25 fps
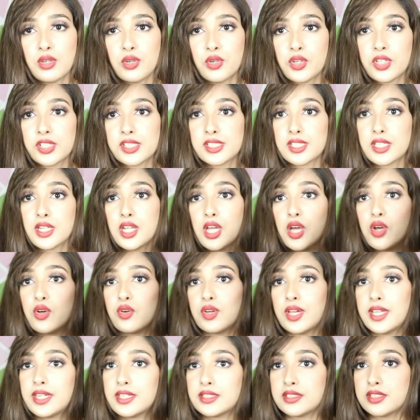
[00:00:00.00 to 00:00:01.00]
Okay, so now
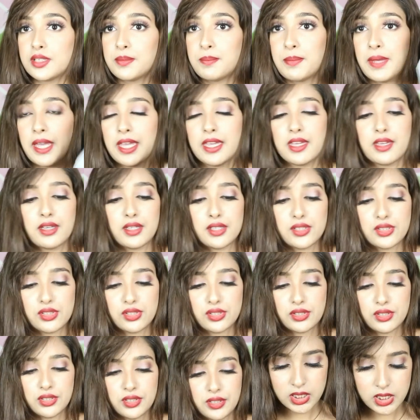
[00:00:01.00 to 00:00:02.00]
another
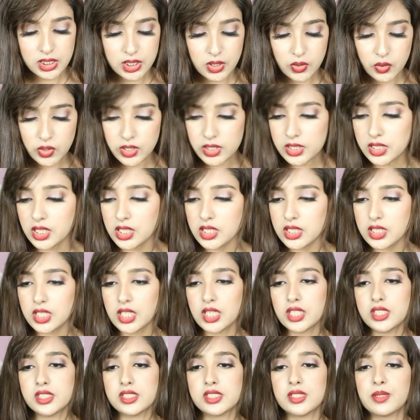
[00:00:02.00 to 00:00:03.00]
package. So it
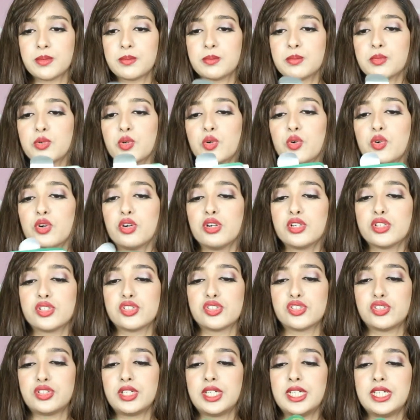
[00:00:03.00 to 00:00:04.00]
contains some more
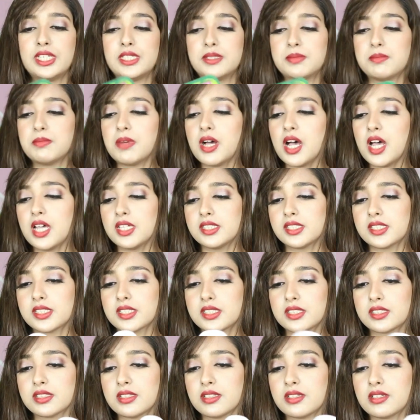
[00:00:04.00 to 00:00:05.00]
sheet
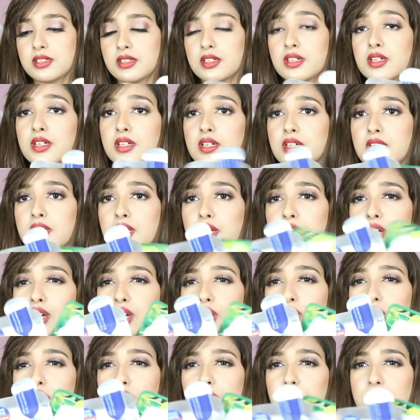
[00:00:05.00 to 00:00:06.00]
masks.
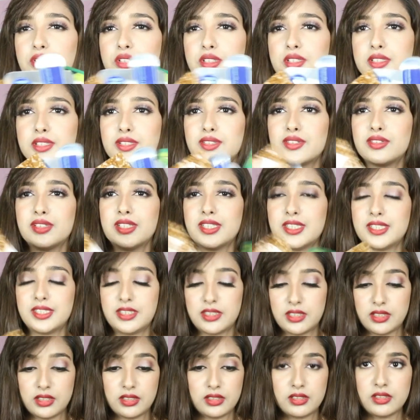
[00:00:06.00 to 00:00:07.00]
I ordered 3
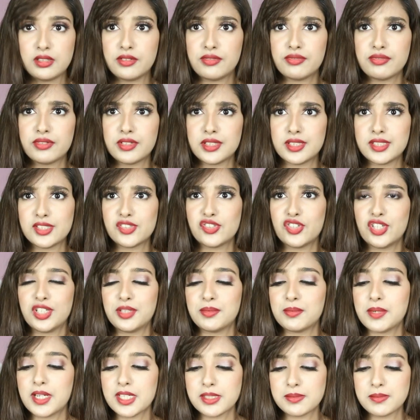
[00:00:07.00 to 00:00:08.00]
different
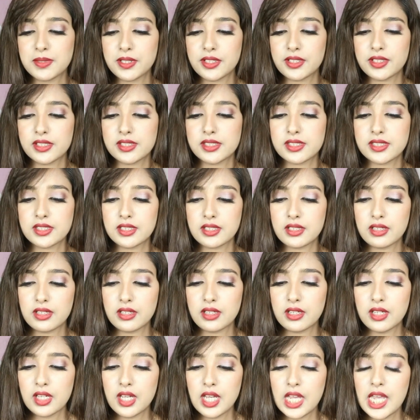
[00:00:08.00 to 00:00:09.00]
sheet masks because
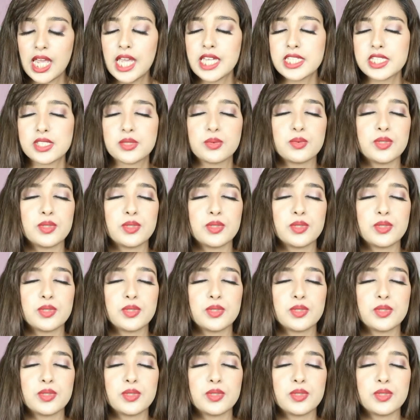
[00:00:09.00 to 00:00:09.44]
it's